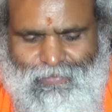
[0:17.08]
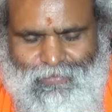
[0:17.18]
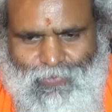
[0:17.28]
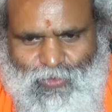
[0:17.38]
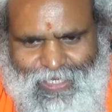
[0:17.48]

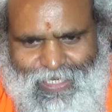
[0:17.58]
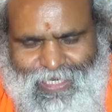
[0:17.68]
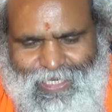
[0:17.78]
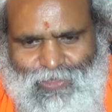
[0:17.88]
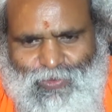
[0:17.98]
So that
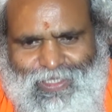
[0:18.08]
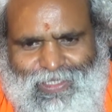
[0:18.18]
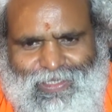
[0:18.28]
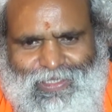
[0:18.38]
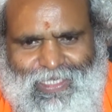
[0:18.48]
as we
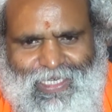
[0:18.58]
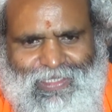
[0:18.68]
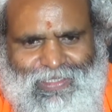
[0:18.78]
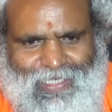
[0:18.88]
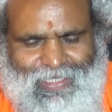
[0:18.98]

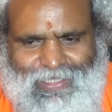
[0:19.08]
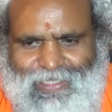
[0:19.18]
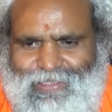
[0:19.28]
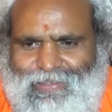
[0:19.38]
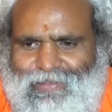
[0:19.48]
start
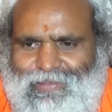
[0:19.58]
chanting,